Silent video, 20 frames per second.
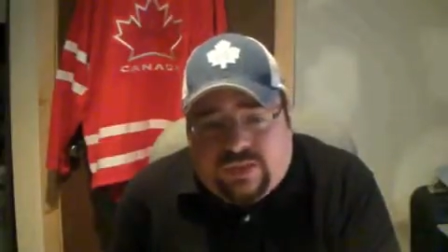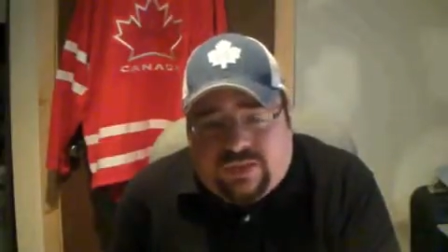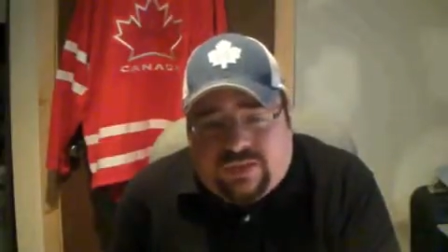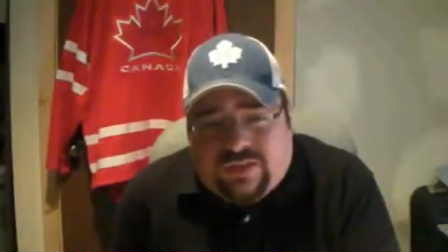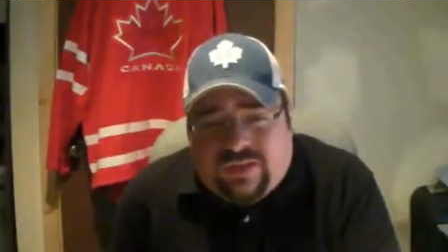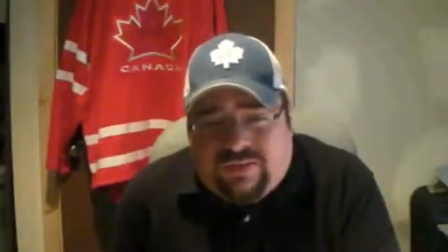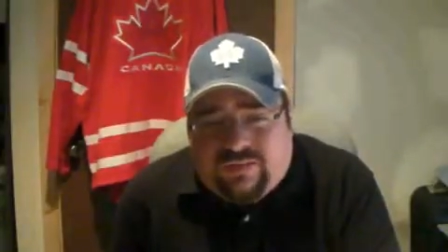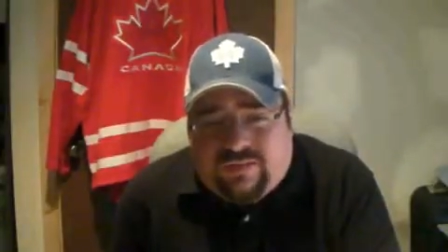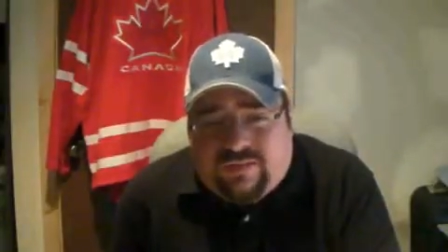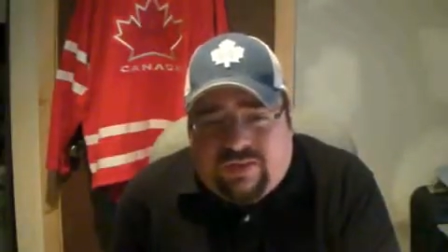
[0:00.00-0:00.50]
you
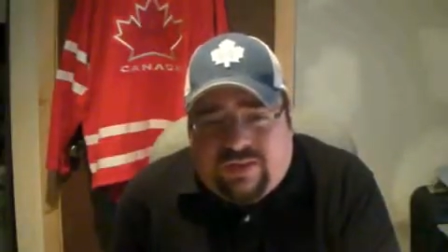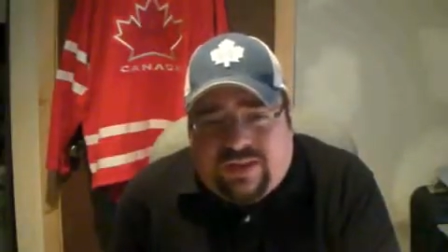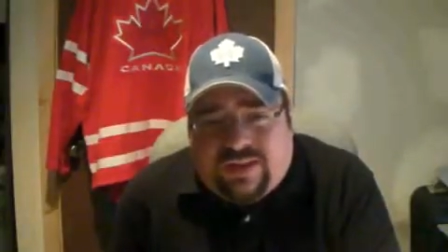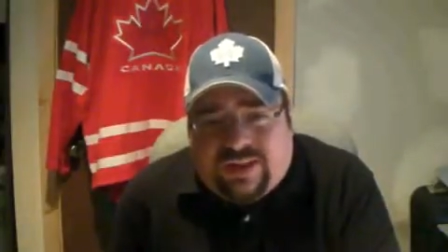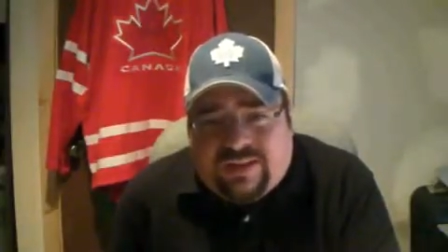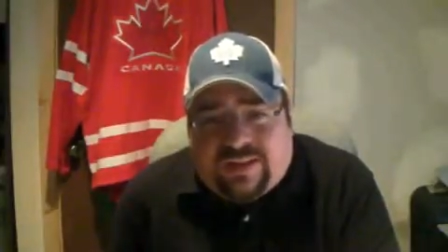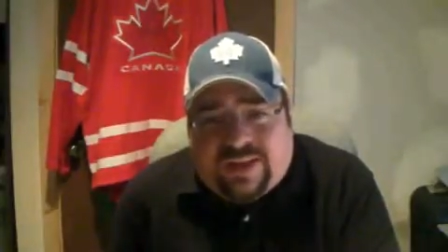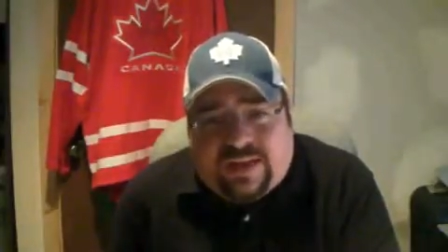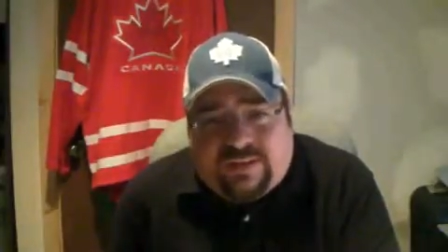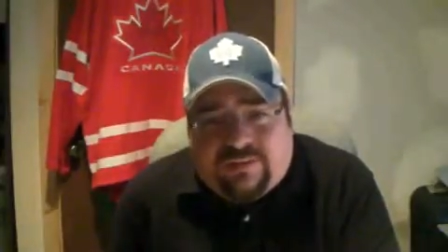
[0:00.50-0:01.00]
know, they've
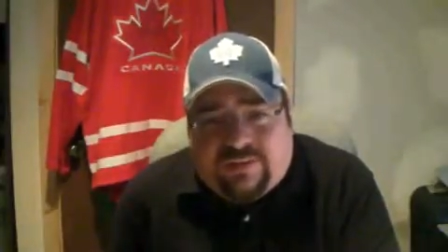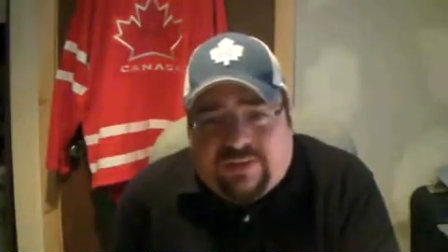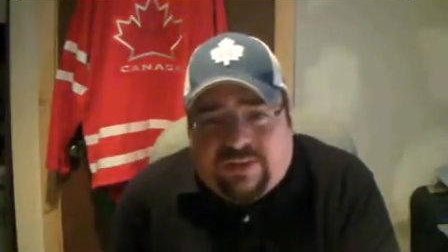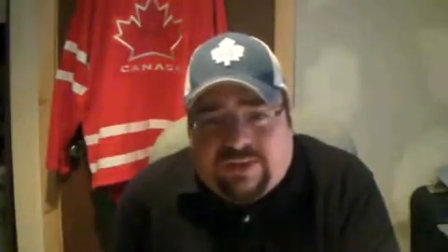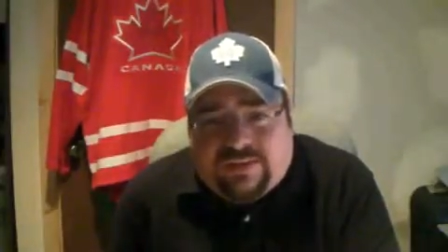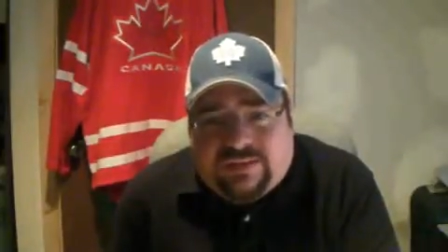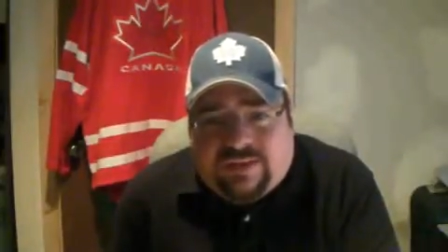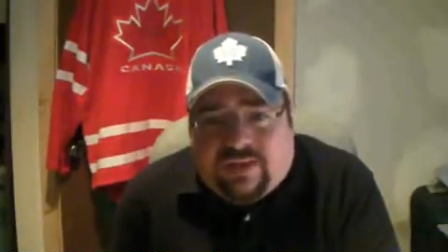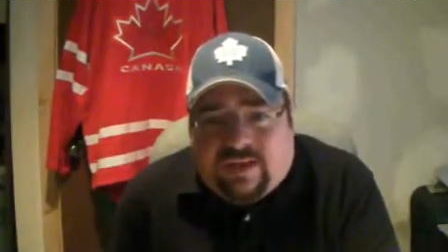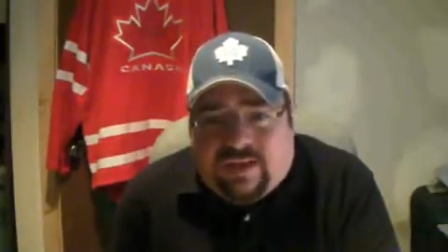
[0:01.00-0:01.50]
already got
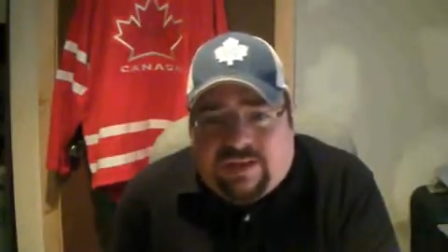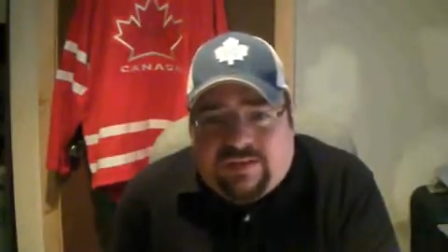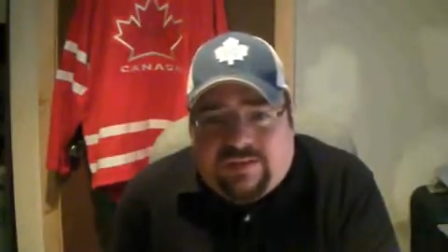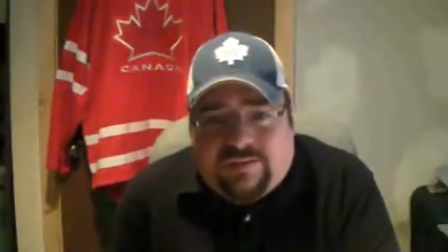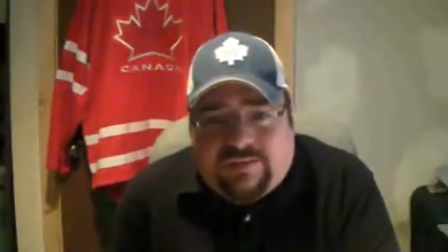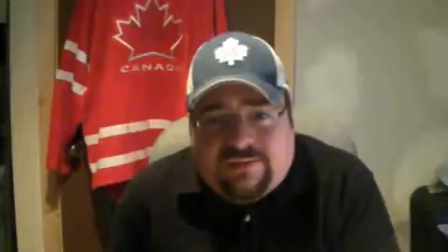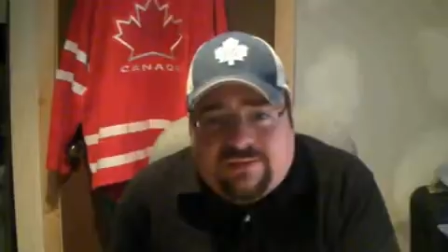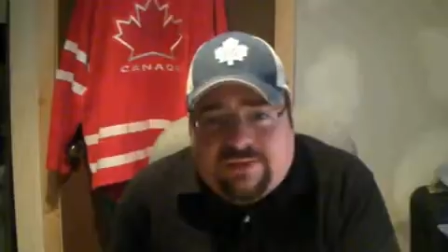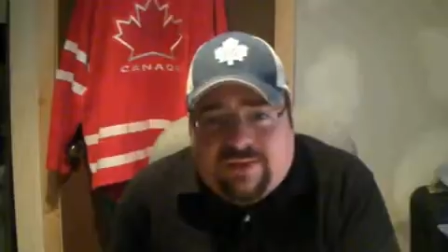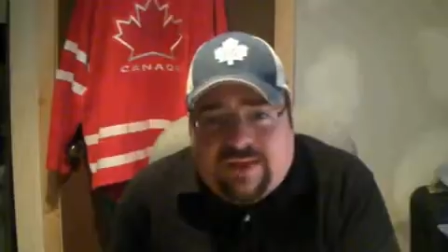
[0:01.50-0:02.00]
Netflix
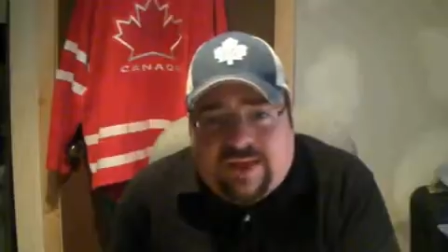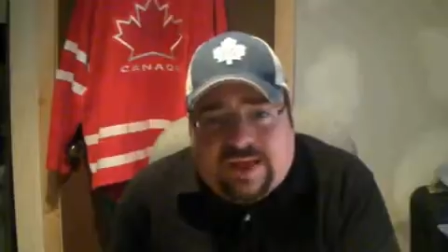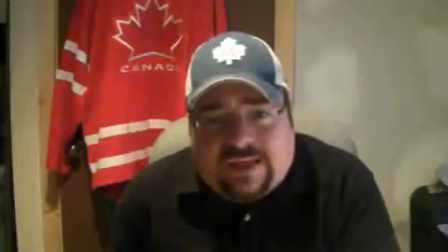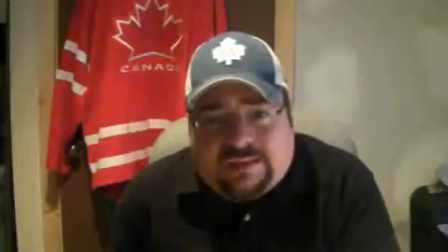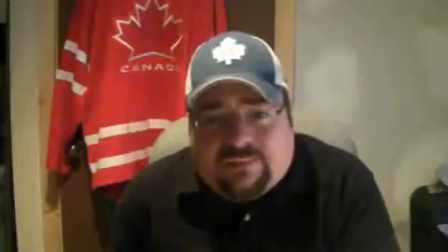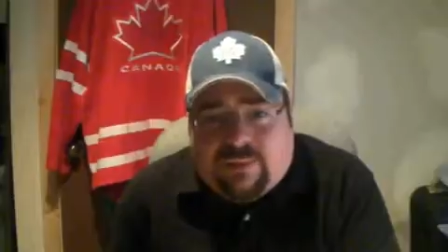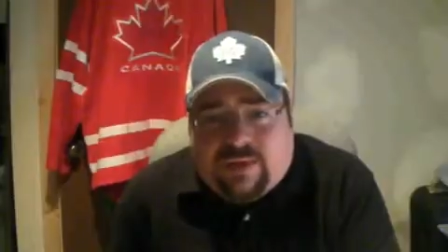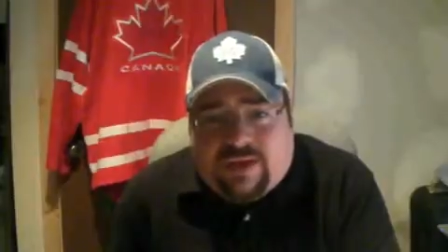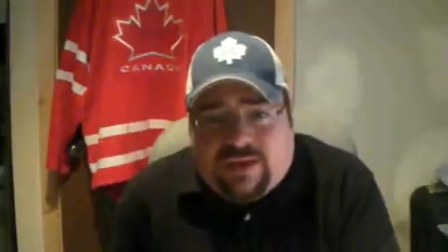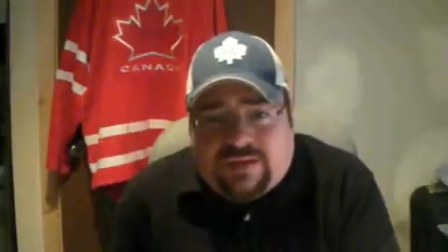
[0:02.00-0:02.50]
on
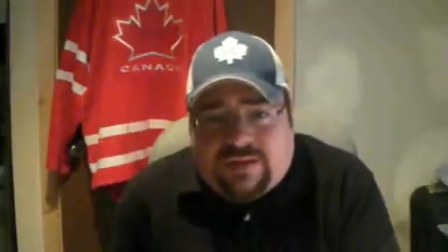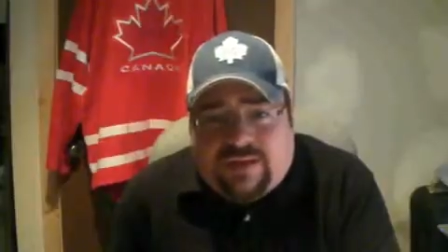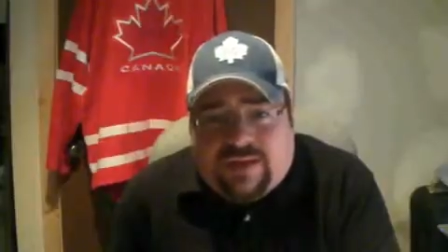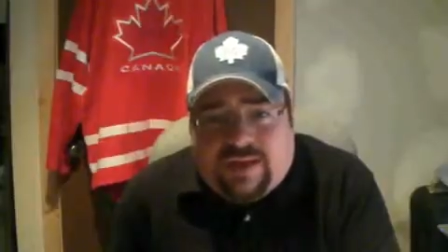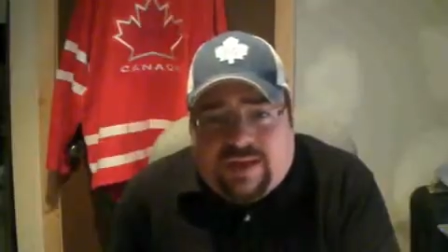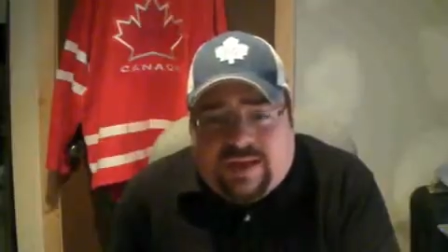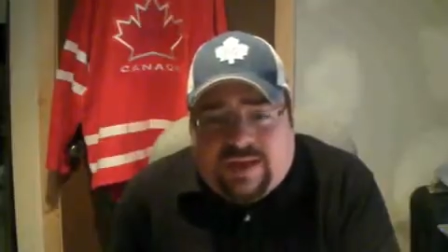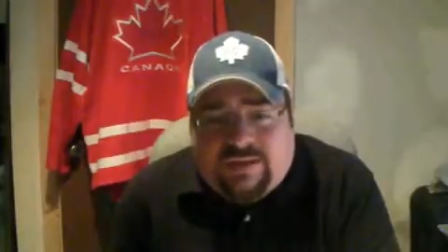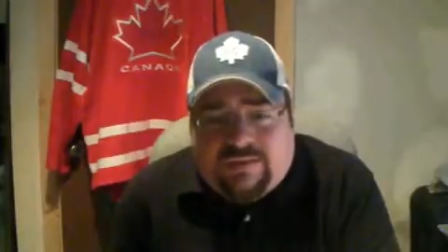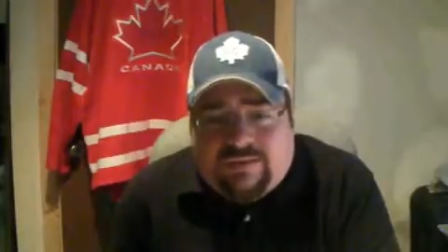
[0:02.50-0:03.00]

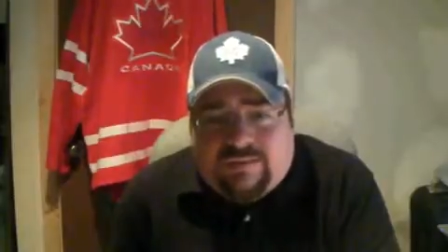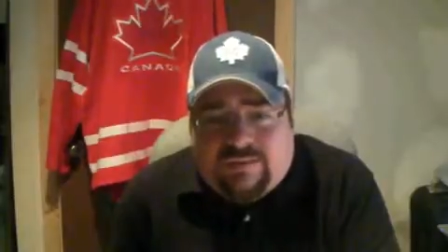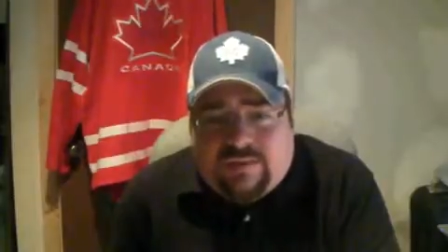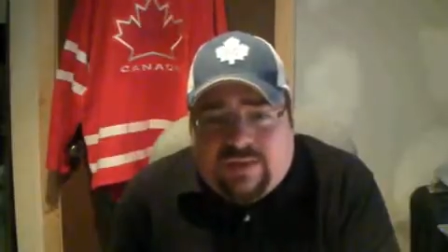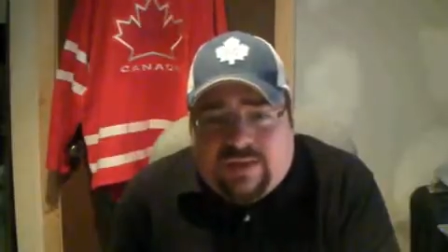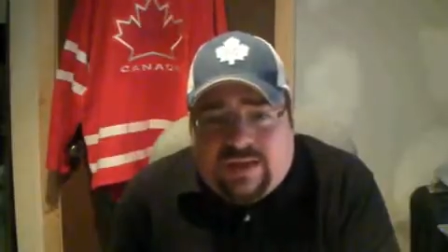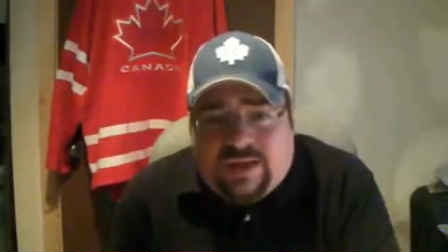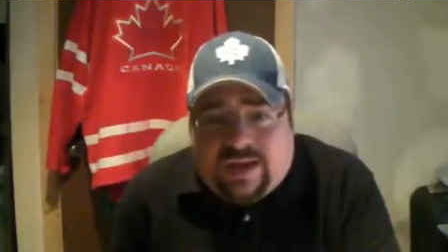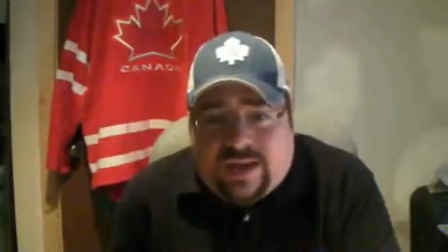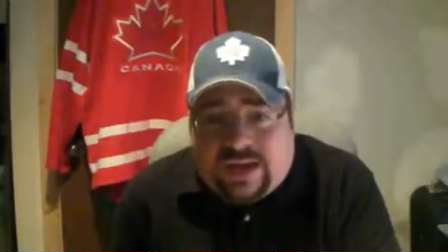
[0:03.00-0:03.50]
Xbox
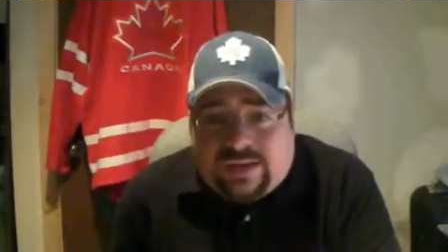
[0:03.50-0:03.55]
Live,